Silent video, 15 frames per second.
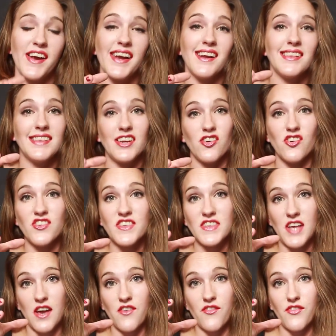in a little
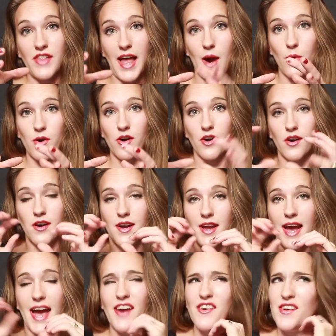sunflower,
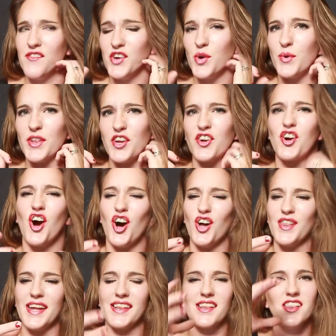I don't even know what they're
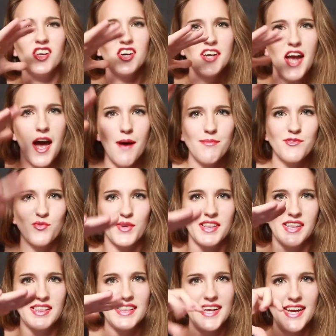called, like the little cups with
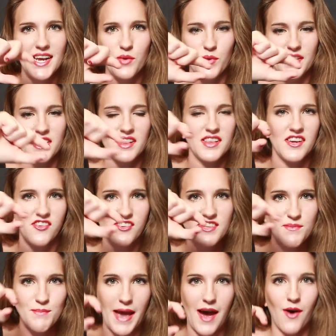the lid with the little
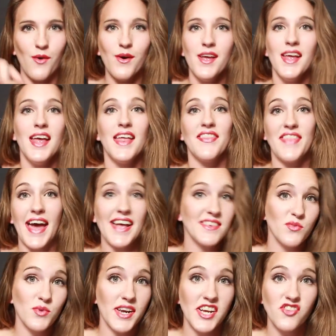spout.
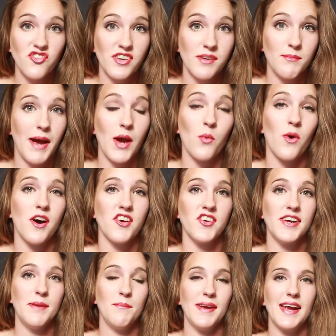That's what I drink my water
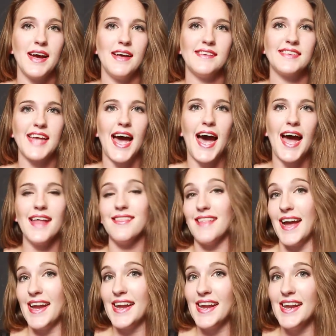in because I
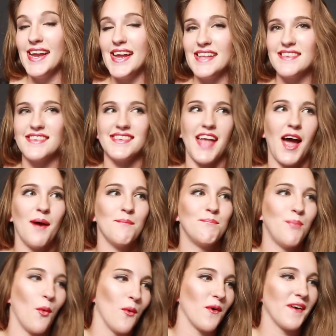like it. It's not
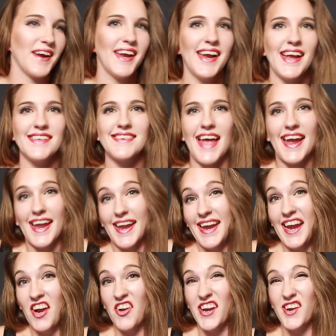boring. It's I can
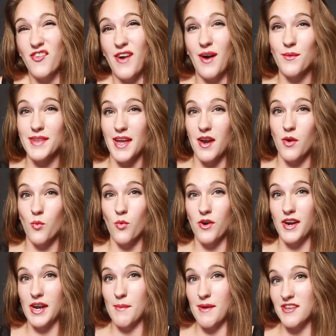carry it around without it
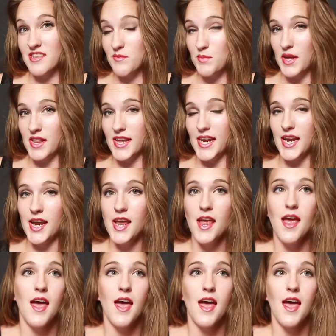worrying about spilling.